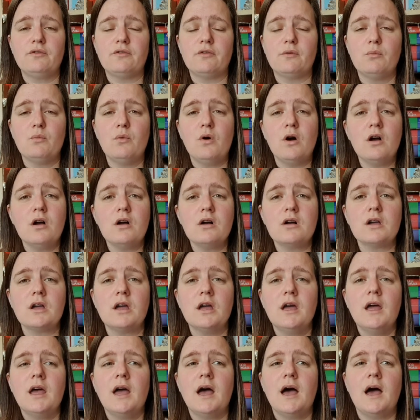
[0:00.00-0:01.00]
from work
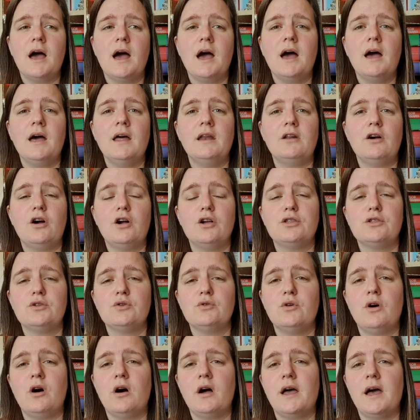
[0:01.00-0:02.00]
and I
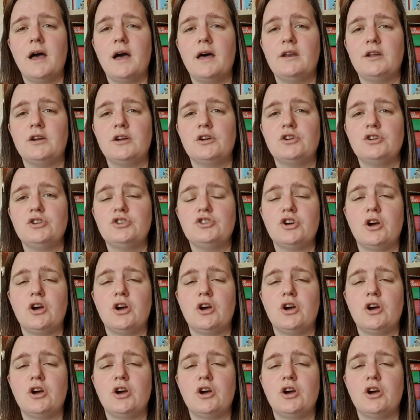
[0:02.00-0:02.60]
thought I had a good